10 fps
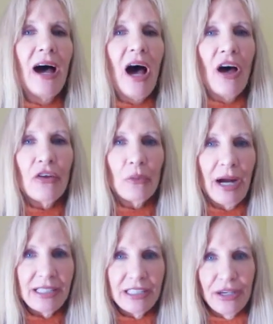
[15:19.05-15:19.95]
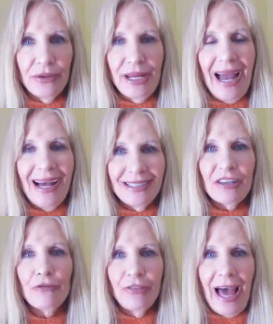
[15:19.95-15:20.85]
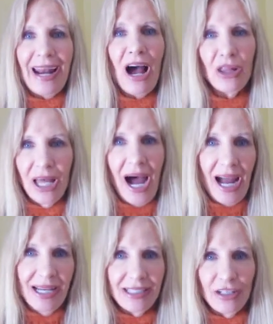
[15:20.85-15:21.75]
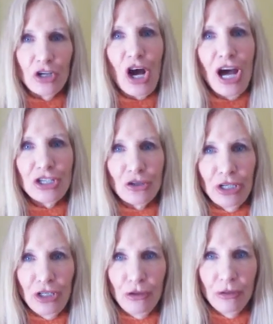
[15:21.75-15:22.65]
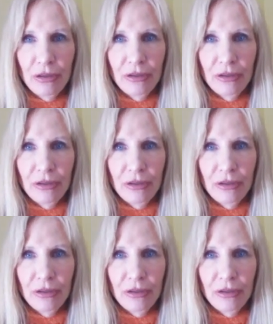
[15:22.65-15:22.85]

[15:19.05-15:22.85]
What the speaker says: otherwise known as flat out lies. They're not true.